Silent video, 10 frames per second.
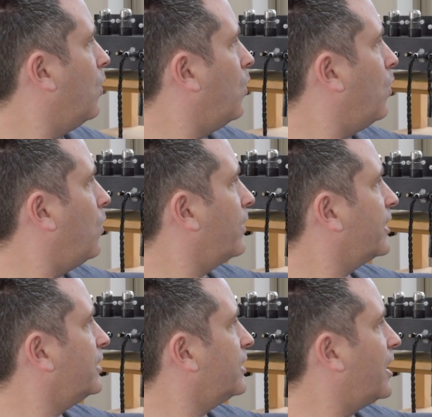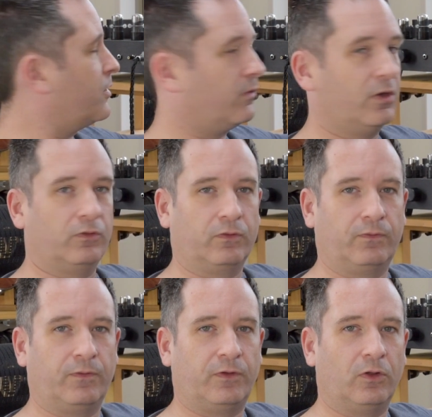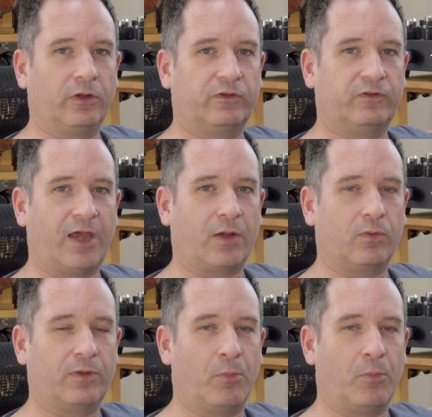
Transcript: or getting a $350 stack with